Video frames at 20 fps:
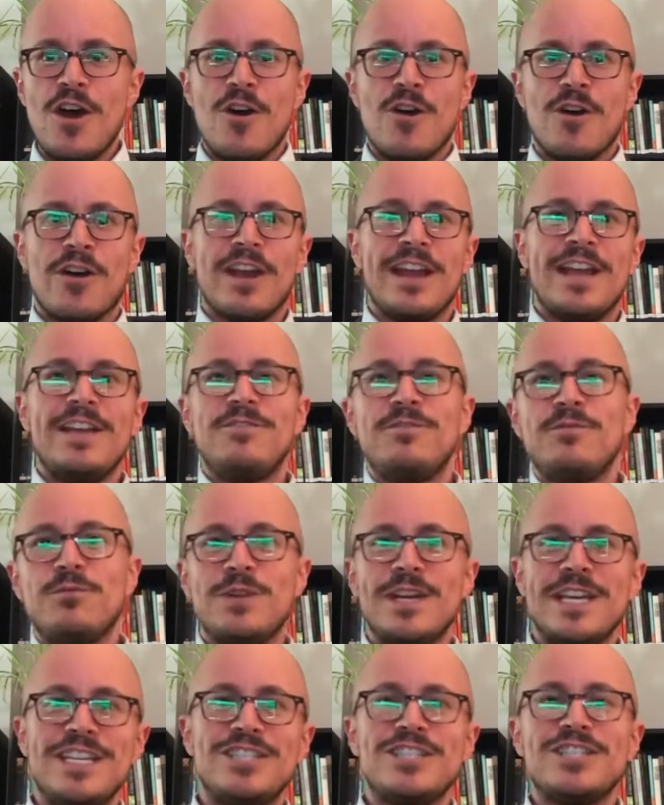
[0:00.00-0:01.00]
or if
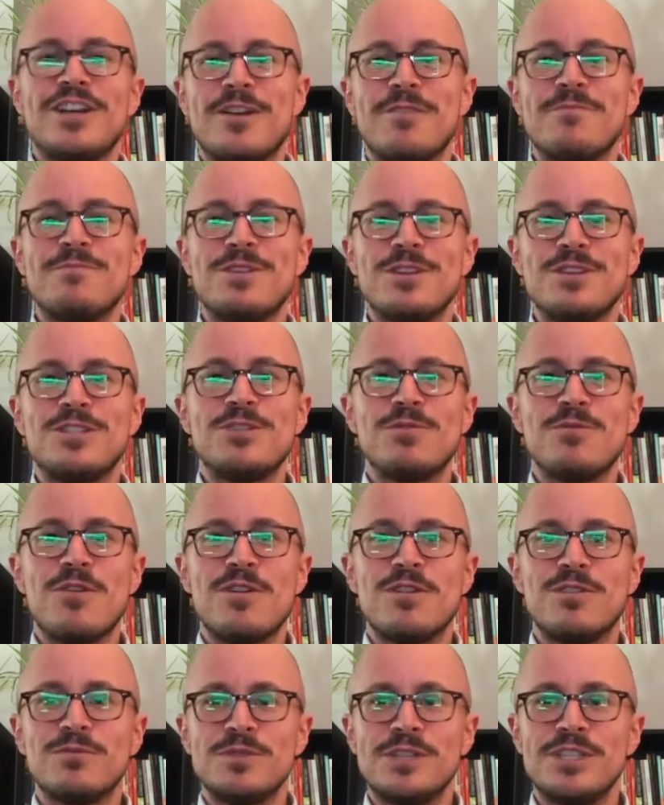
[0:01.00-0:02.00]
we share
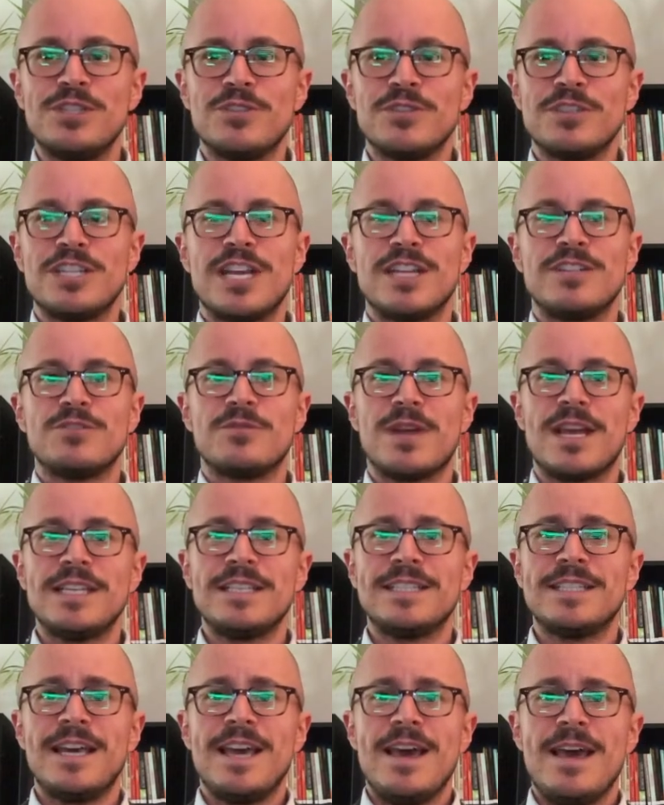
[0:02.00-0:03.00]
mutual research
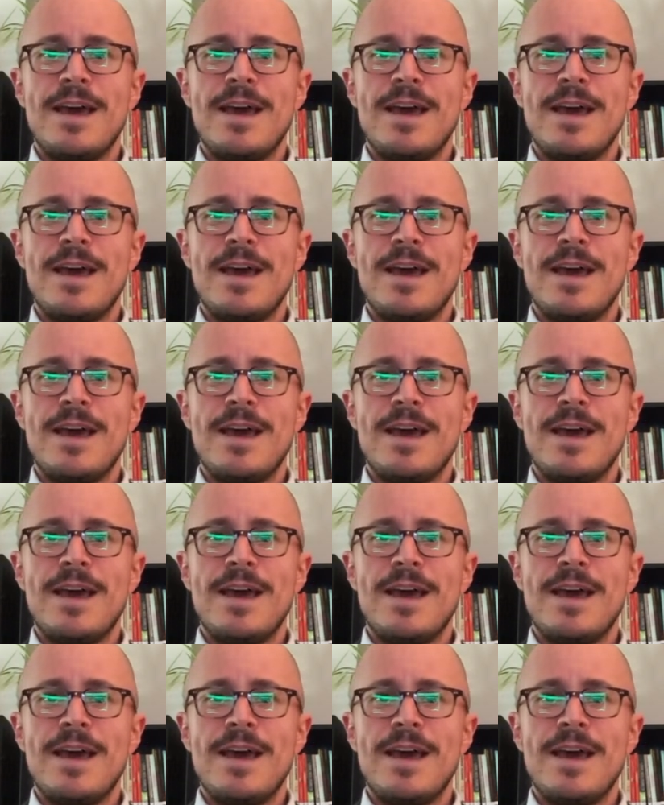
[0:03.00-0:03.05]
interests.